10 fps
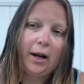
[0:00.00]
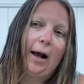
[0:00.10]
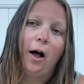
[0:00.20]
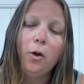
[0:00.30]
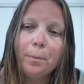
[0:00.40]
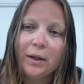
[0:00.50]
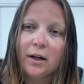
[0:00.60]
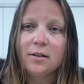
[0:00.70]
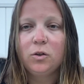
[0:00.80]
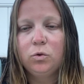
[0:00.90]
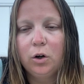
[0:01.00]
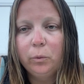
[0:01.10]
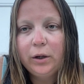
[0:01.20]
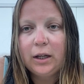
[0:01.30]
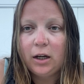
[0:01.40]
it out because you don't
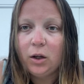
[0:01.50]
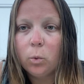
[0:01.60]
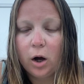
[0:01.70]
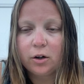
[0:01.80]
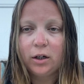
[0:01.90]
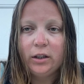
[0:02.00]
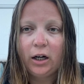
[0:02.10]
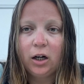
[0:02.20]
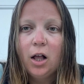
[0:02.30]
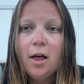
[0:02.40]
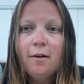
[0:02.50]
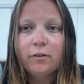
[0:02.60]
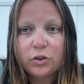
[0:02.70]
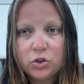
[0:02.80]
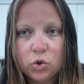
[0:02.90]
want any water in there
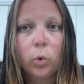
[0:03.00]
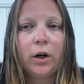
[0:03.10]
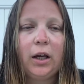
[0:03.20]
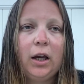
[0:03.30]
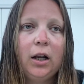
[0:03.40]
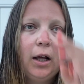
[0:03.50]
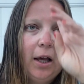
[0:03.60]
for storing it.